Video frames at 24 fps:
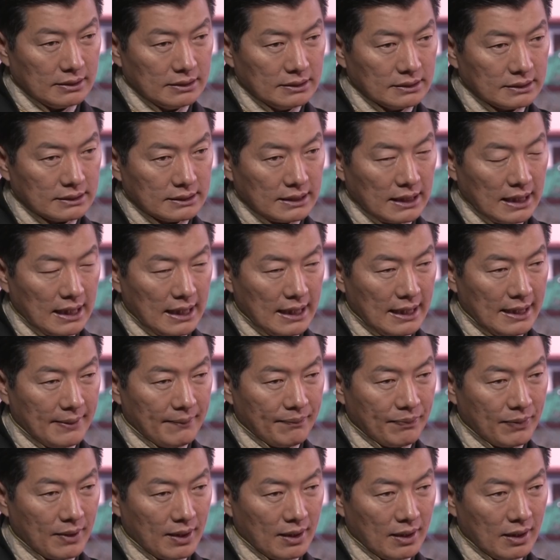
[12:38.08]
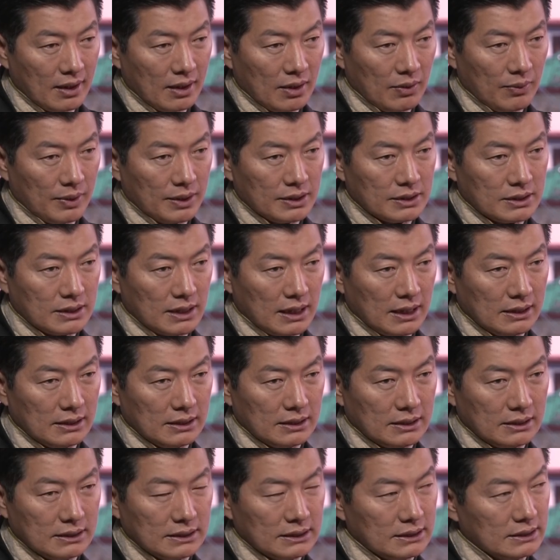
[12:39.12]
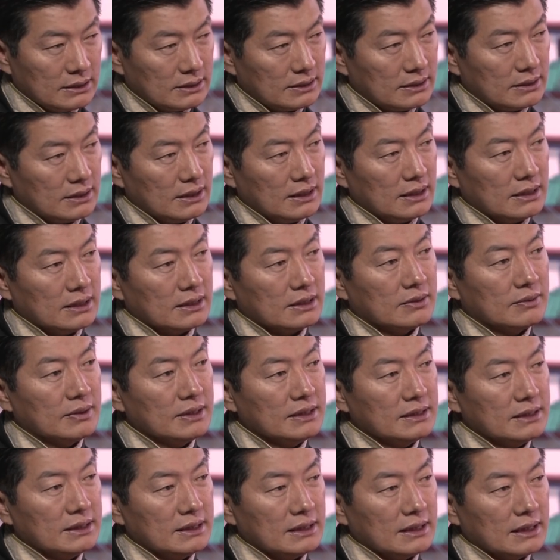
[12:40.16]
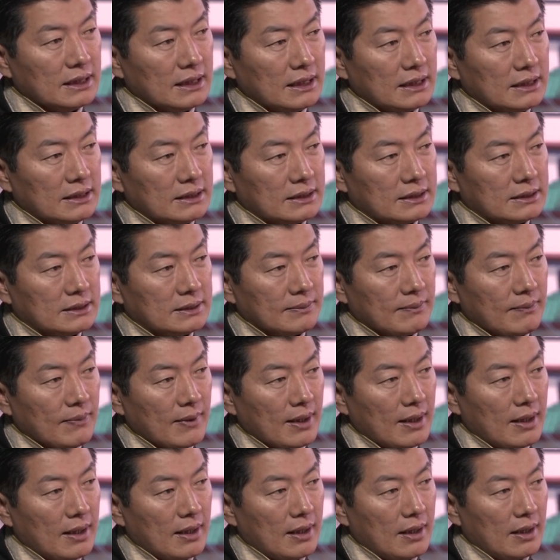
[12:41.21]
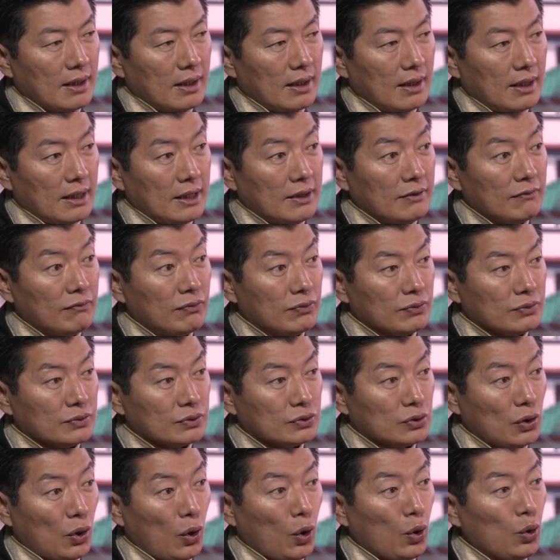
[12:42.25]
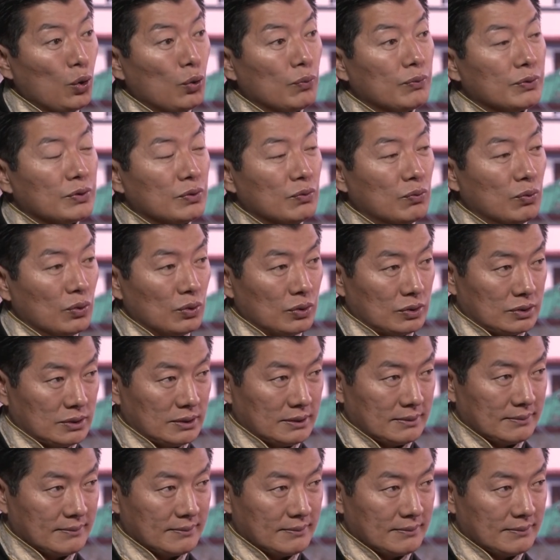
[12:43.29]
this time when China is increasing its influence all over the world,